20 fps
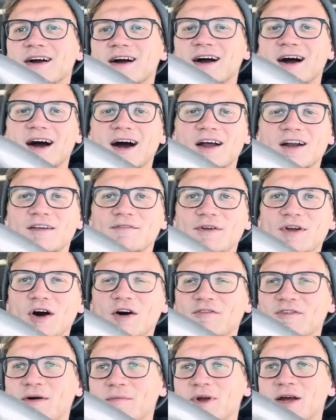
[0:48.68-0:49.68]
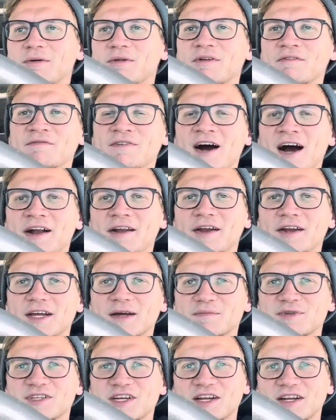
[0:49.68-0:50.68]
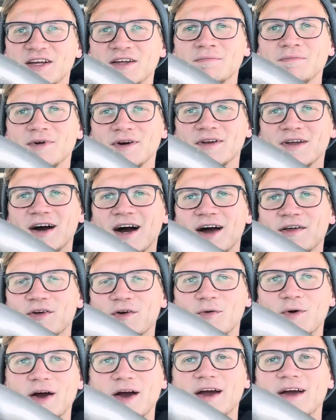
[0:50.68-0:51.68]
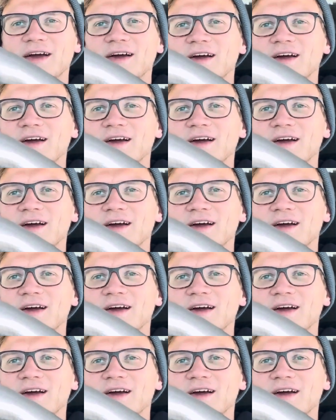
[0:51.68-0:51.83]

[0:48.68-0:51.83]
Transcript: I don't even know if I'll be able to find any obsidian, but either way,